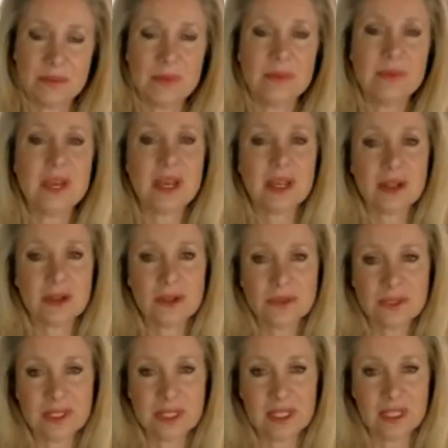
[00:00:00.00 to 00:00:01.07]
not
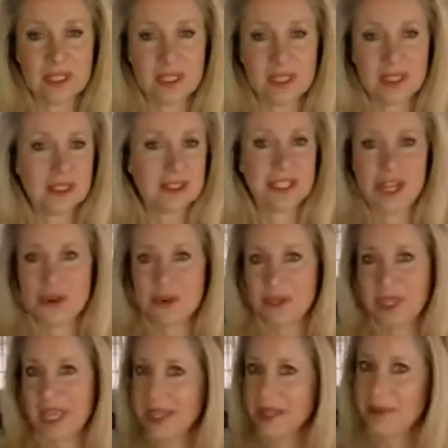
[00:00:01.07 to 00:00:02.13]
only, you know,
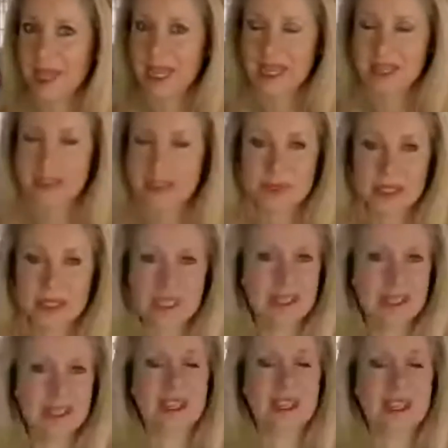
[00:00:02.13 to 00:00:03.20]
getting paid speaking
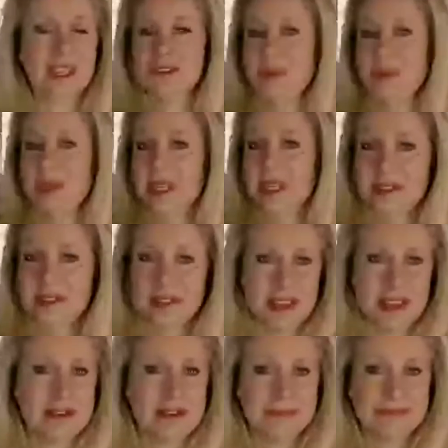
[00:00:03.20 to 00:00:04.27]
engagements,
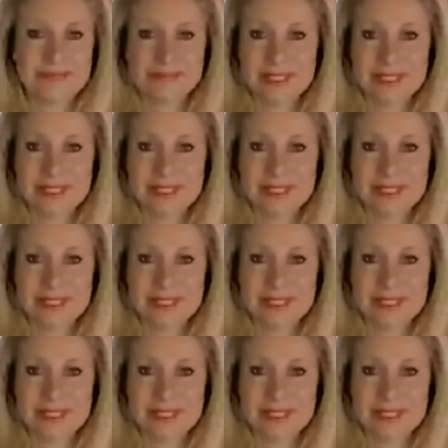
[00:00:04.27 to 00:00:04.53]
um,